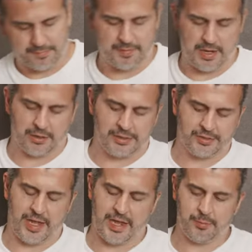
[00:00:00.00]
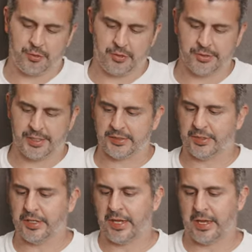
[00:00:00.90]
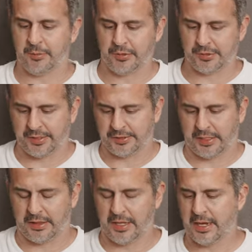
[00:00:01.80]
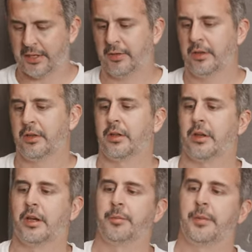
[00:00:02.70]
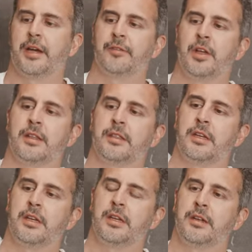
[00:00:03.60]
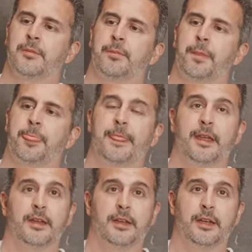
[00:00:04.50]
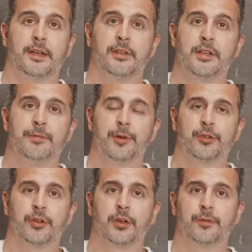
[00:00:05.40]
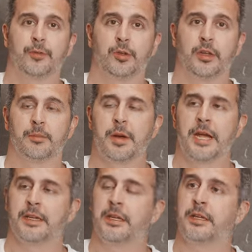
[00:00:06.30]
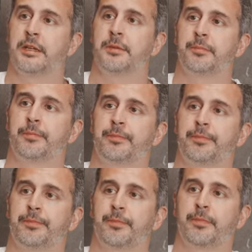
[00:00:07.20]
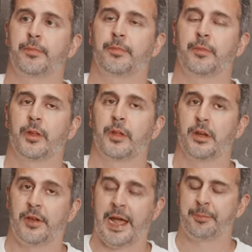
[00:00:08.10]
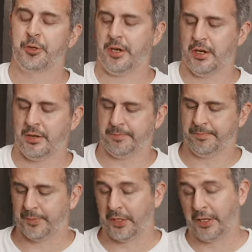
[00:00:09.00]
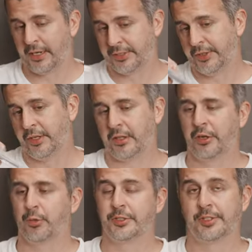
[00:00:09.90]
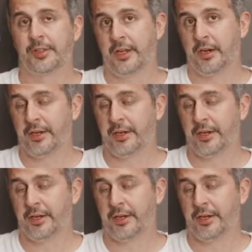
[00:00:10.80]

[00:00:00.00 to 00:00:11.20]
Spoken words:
Various cables, SD cables, things like that. I've got the ND filter for the Mikey adapter here. Again, I said the clear one's in there.